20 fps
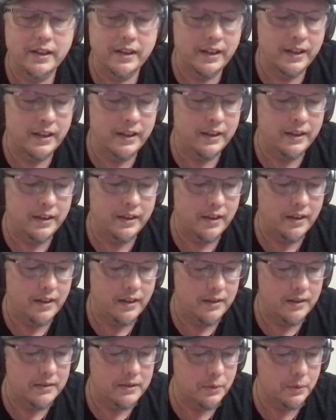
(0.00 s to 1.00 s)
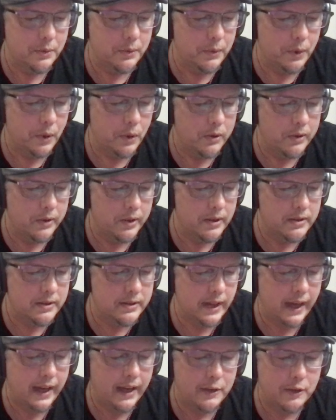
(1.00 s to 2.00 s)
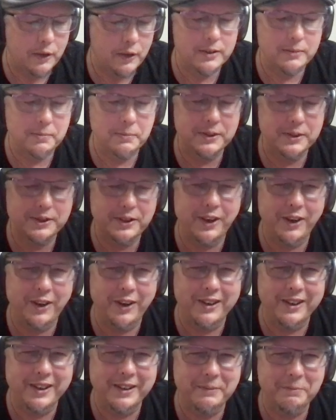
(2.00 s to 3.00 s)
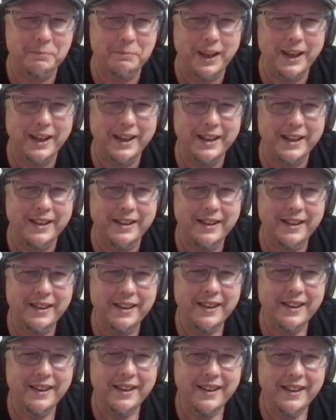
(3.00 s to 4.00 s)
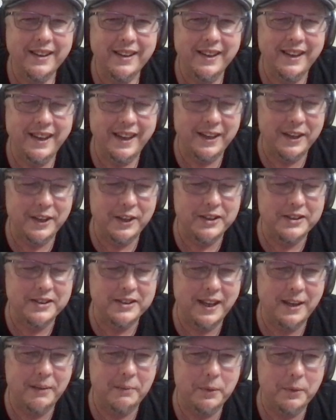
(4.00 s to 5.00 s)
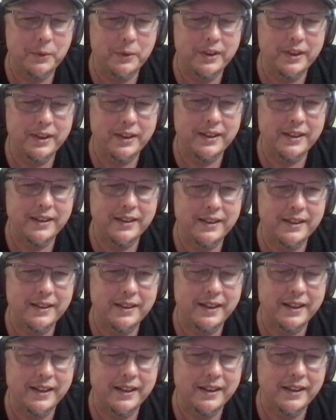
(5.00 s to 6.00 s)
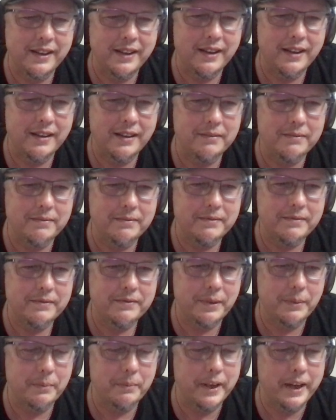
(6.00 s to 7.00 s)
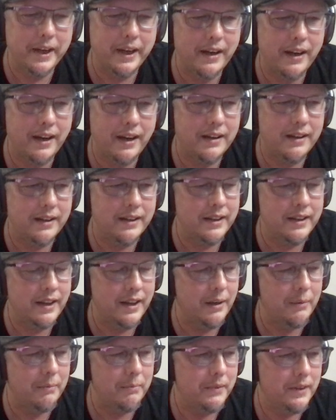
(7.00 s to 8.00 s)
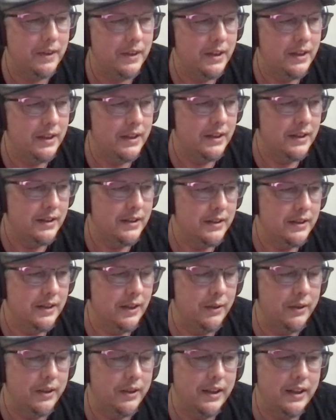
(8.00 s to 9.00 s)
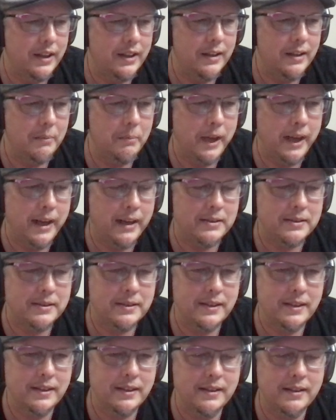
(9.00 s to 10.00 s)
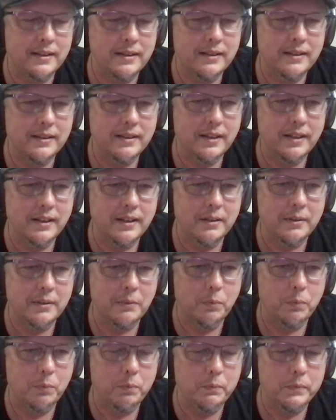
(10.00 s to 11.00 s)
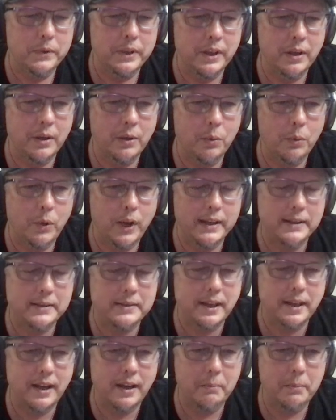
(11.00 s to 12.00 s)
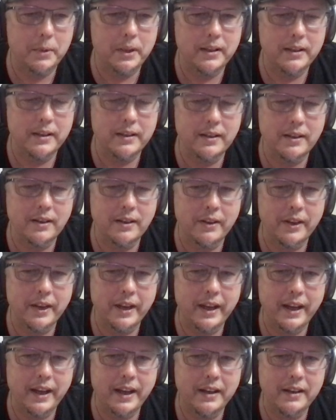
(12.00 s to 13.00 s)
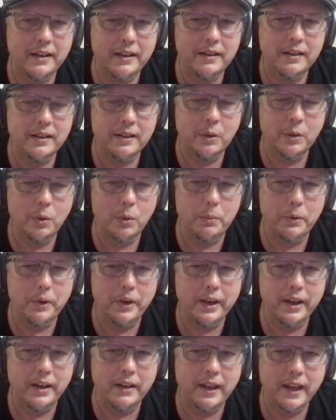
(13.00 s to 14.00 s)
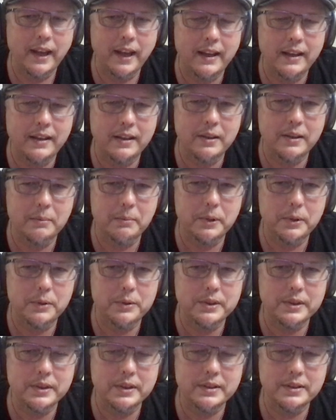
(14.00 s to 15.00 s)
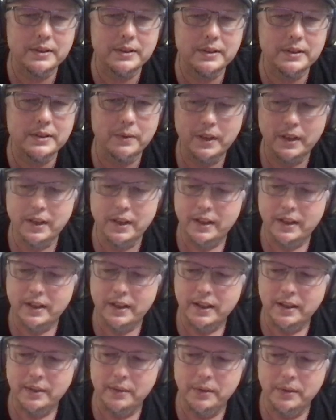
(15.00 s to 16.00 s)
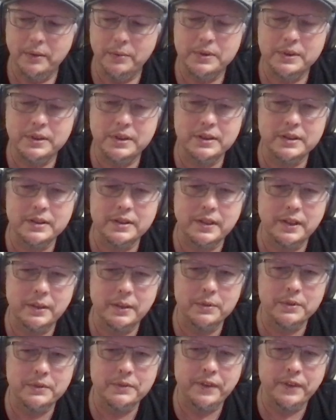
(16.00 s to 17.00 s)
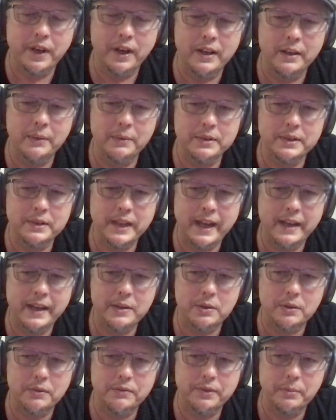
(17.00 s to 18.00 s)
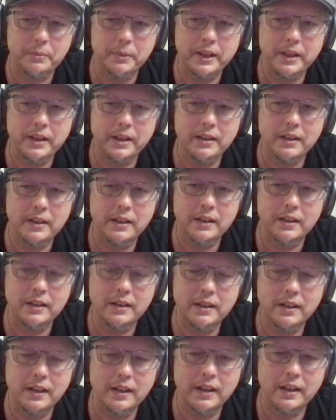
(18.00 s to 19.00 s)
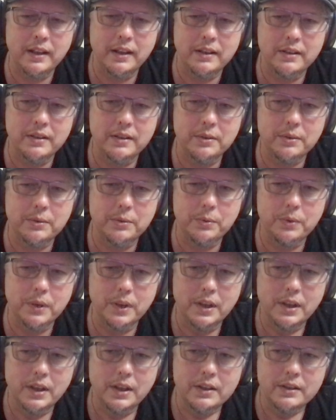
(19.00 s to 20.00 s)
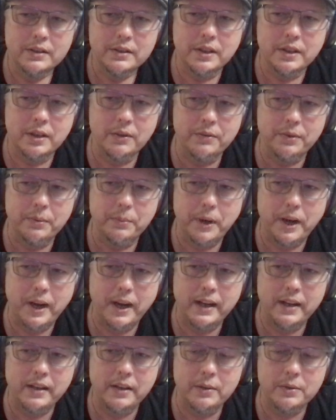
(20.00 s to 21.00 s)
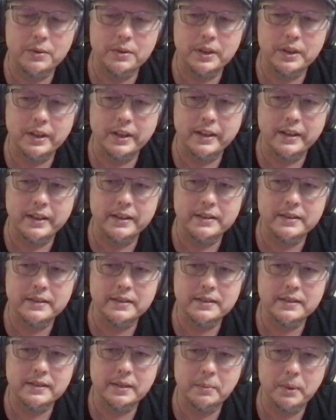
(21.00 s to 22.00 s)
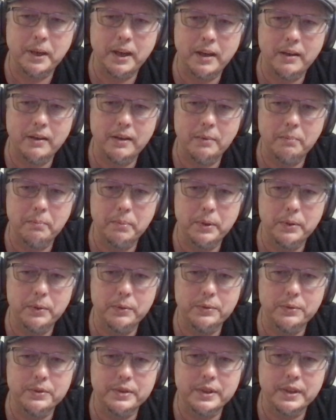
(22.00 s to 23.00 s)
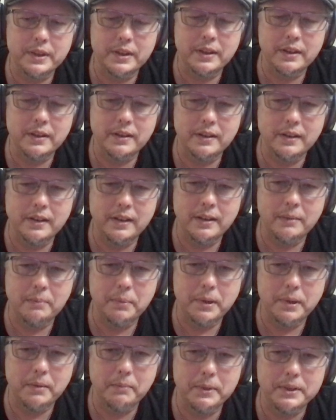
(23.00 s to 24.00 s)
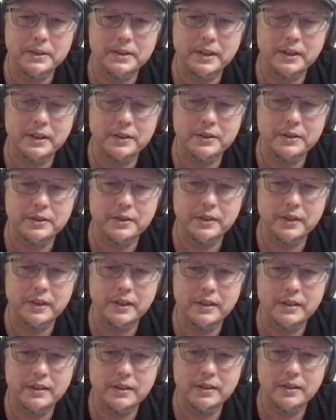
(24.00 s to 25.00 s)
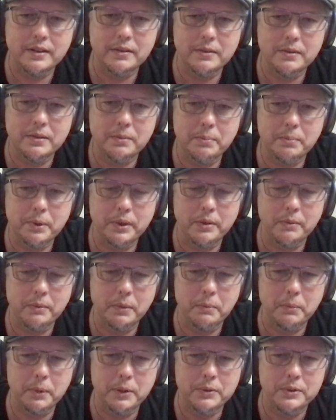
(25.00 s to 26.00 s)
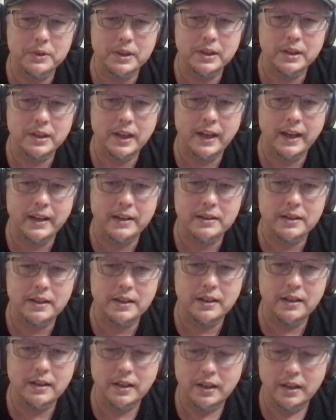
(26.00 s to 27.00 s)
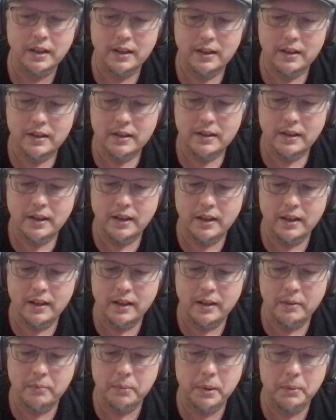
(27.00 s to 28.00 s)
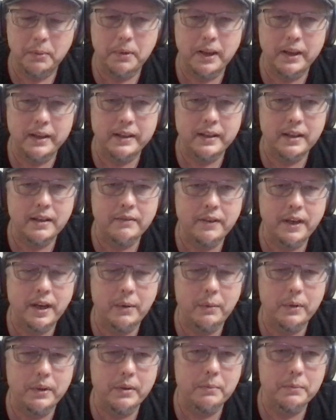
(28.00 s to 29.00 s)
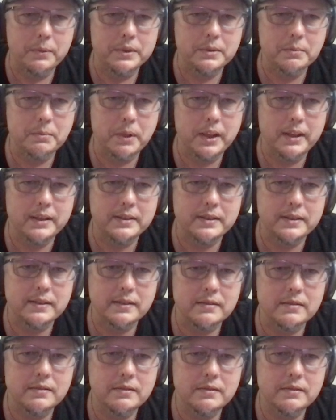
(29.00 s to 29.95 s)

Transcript: and so we wrote this sad Christmas song and played it and had a good time doing it. And then from there, I ended up, getting into Manson and White Zombie and all that, and incorporating that into the music. So it was fun. It was natural for me, and to go from writing those lyrics about abuse and being misunderstood to putting them to music and actually letting people identify with them was a blessing.